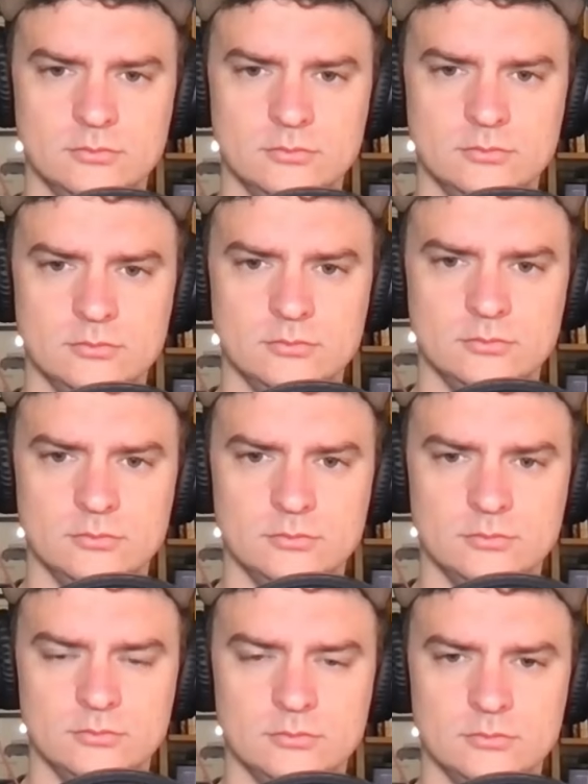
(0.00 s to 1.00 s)

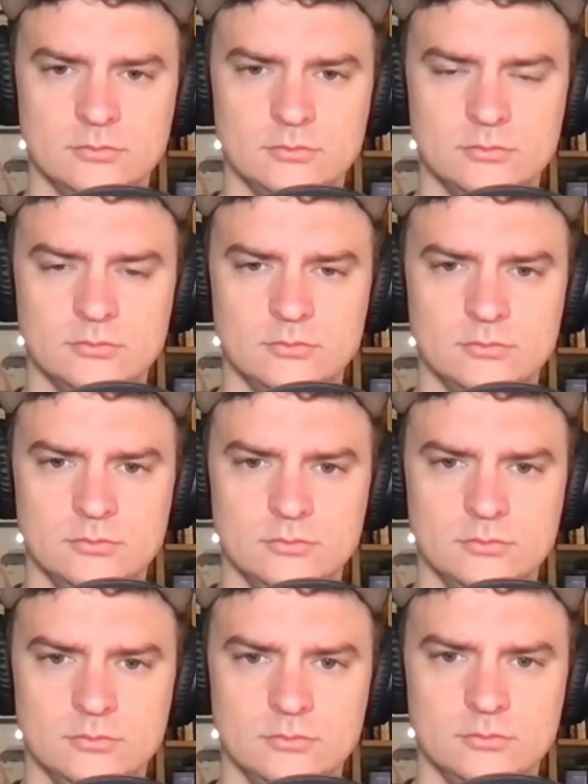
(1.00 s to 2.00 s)

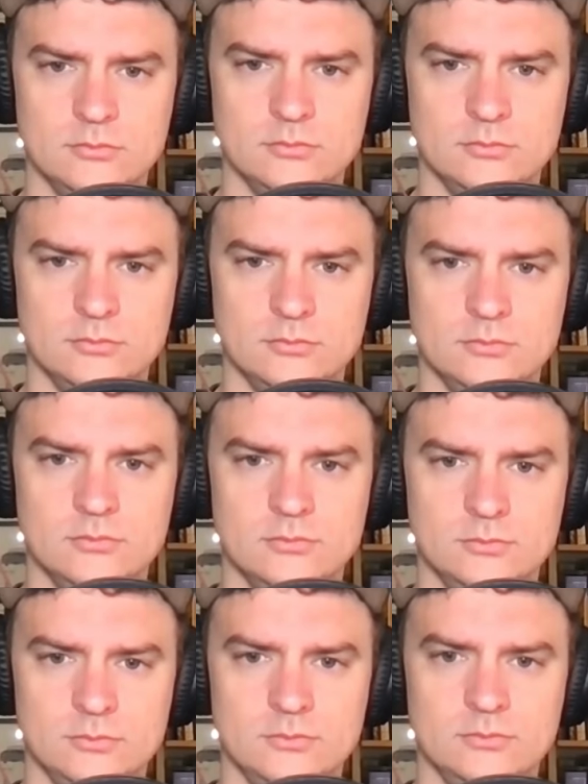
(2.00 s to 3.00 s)

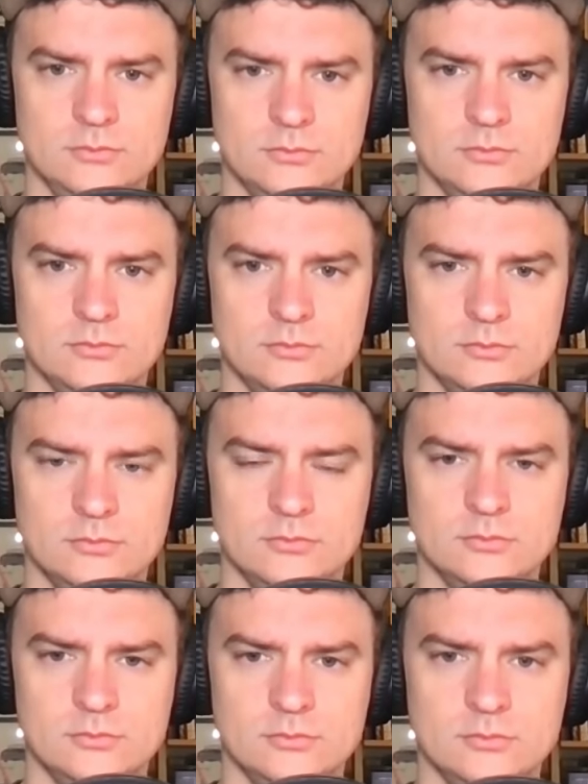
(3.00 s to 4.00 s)

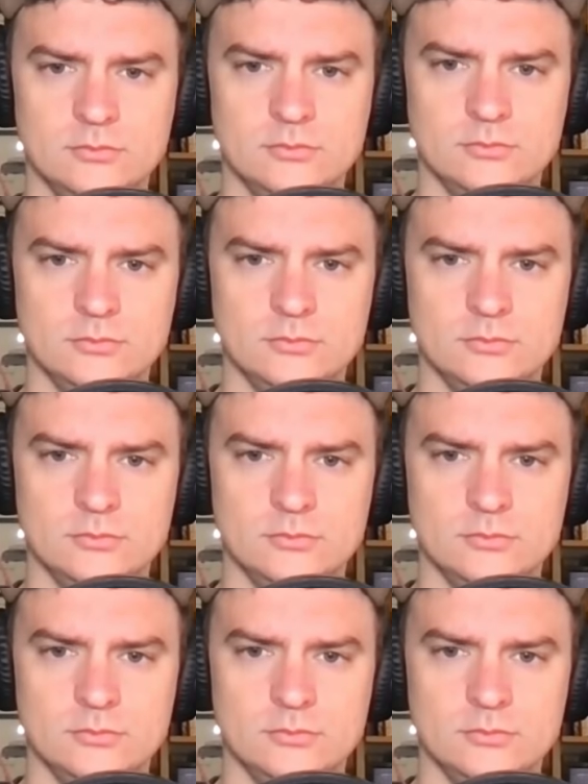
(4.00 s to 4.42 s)
[no speech]